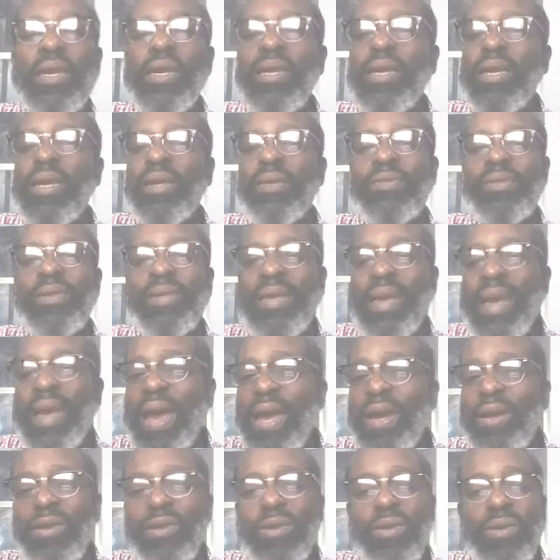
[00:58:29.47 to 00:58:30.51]
is
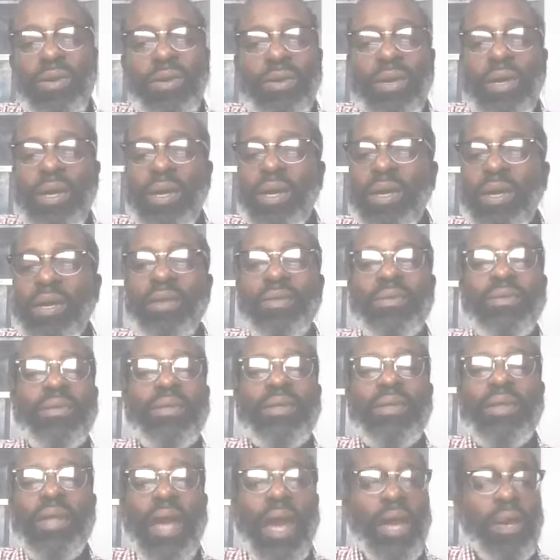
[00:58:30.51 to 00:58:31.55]
got you. He is
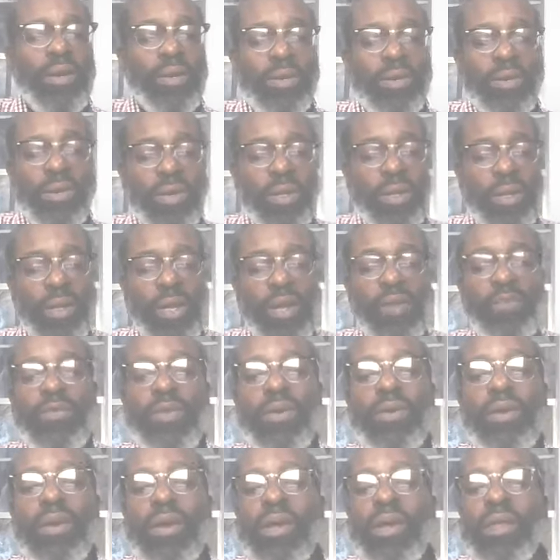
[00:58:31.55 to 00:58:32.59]
not going to leave you.
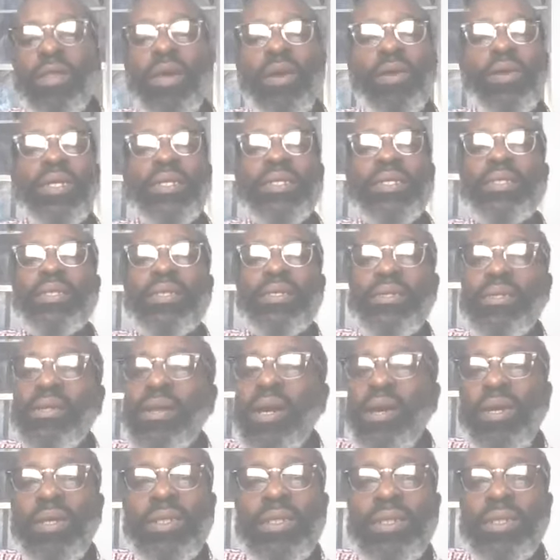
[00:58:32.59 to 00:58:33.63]
There is
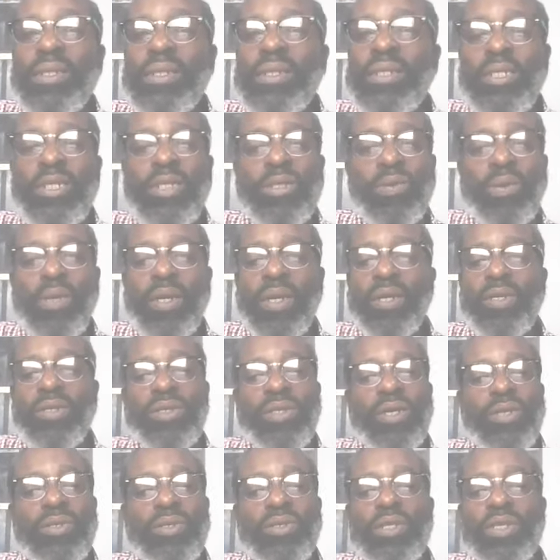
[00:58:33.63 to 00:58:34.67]
no there is
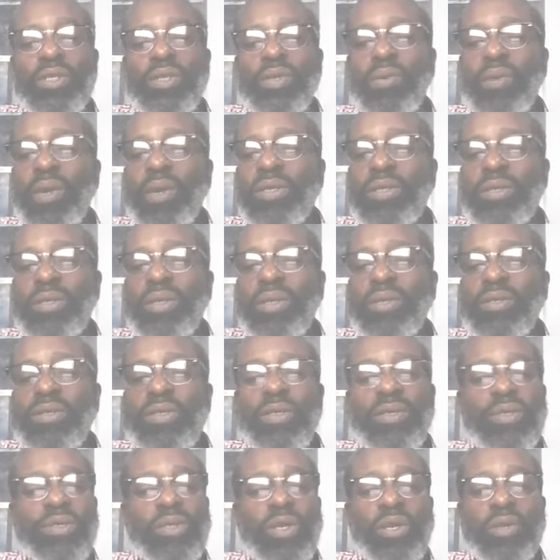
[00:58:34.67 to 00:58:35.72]
no situation, there is no
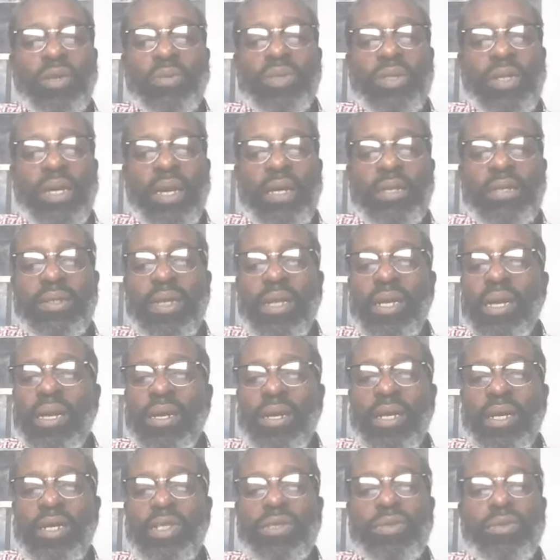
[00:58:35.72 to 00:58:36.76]
circumstance
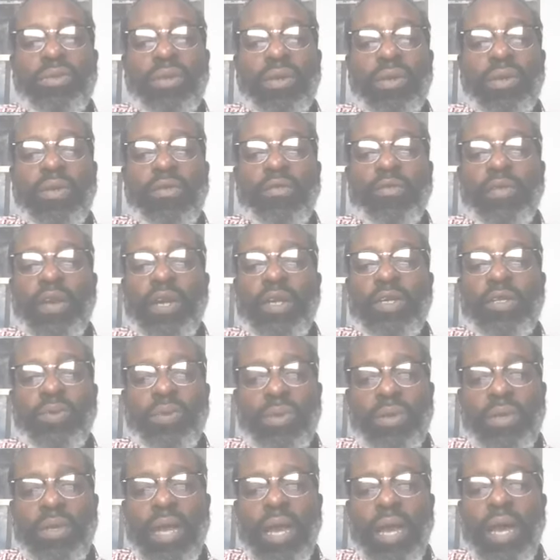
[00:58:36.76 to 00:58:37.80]
that you are going to face
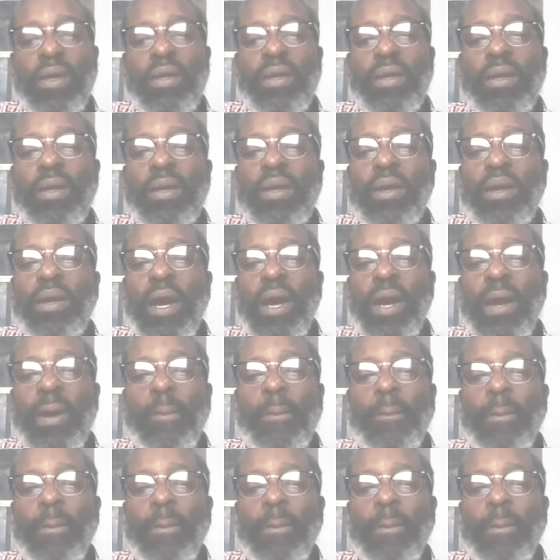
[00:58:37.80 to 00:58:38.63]
without uh,